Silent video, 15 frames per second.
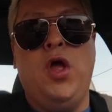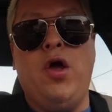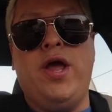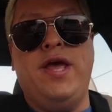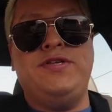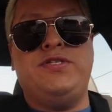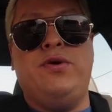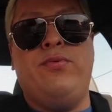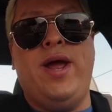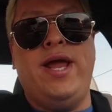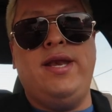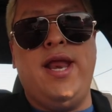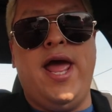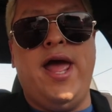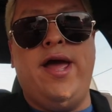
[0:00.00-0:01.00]
Okay, so
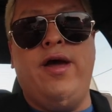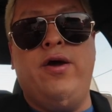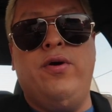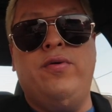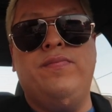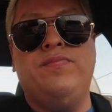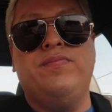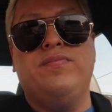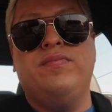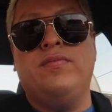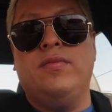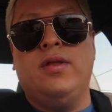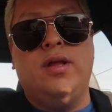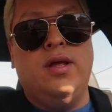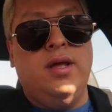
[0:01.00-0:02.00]
right now,
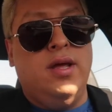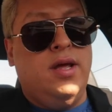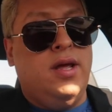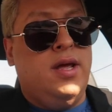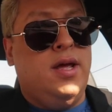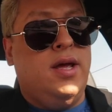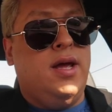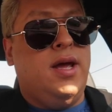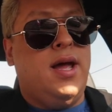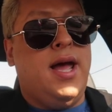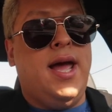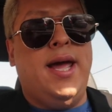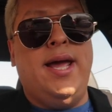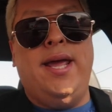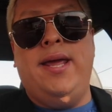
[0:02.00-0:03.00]

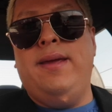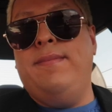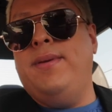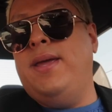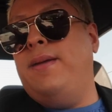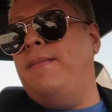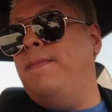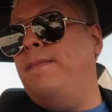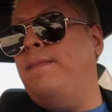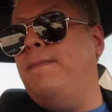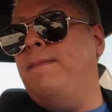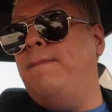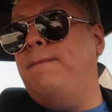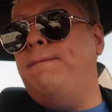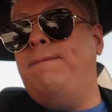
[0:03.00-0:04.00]
I'm
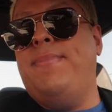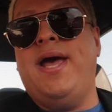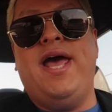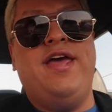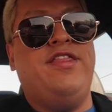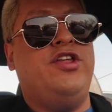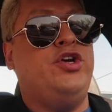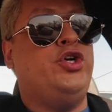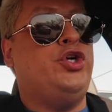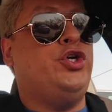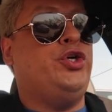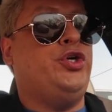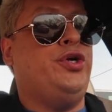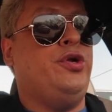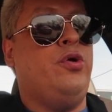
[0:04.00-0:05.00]
by the
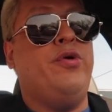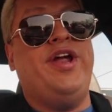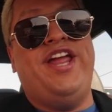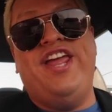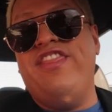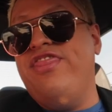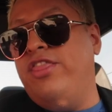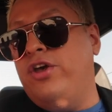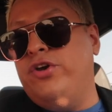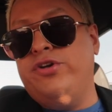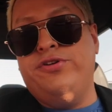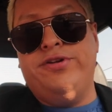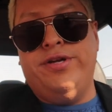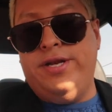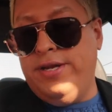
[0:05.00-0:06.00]
hood, or in the
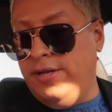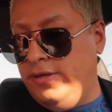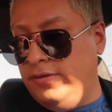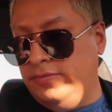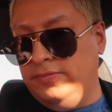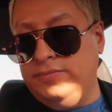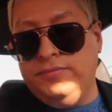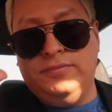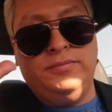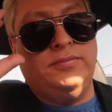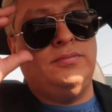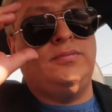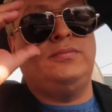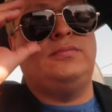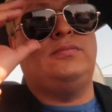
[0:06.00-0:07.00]
hood.
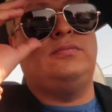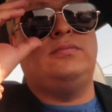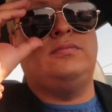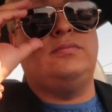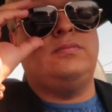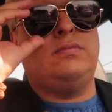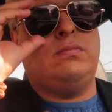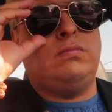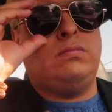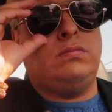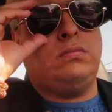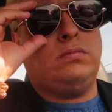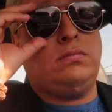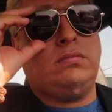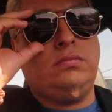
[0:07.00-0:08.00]

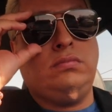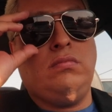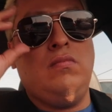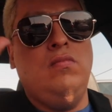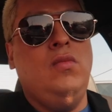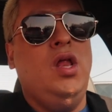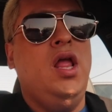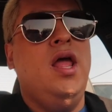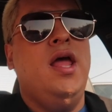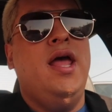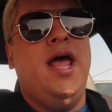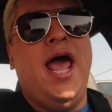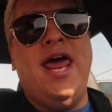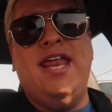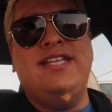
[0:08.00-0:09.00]

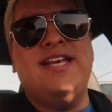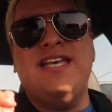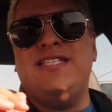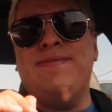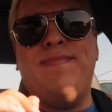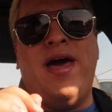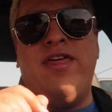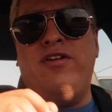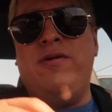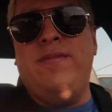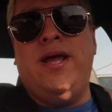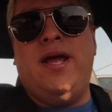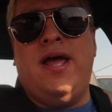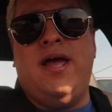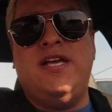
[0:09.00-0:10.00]
And it doesn't bother
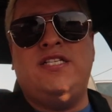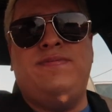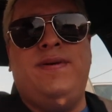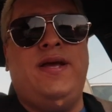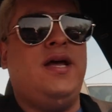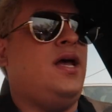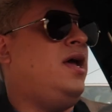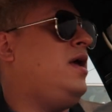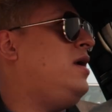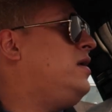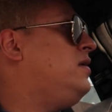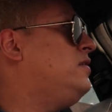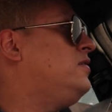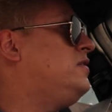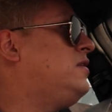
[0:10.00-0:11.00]
me, guys,
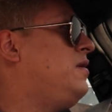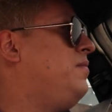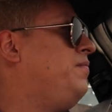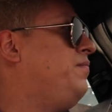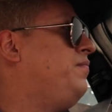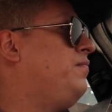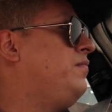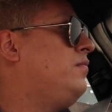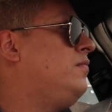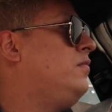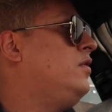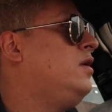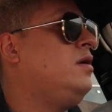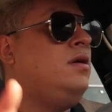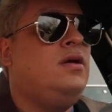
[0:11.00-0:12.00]
because
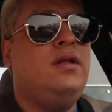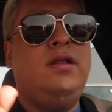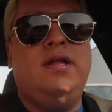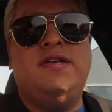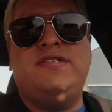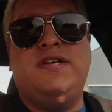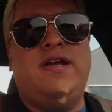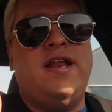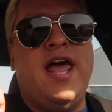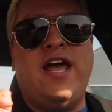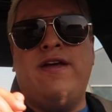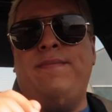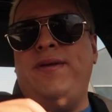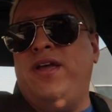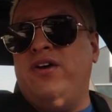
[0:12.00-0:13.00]
Listen, I
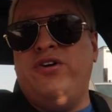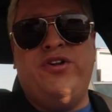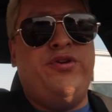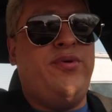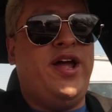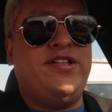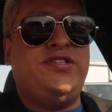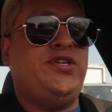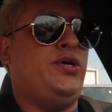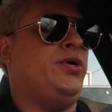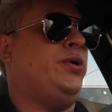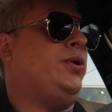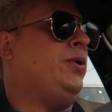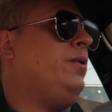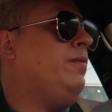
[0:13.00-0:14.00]
could be a hood rat
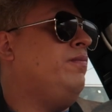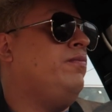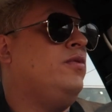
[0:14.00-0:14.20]
too.